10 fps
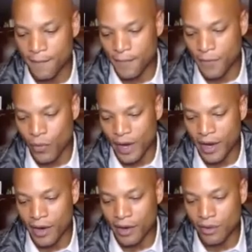
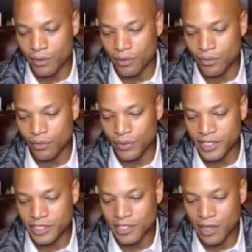where we
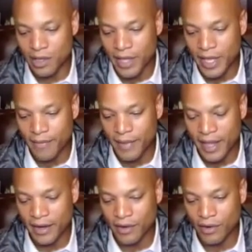saw a
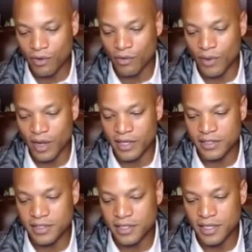man who was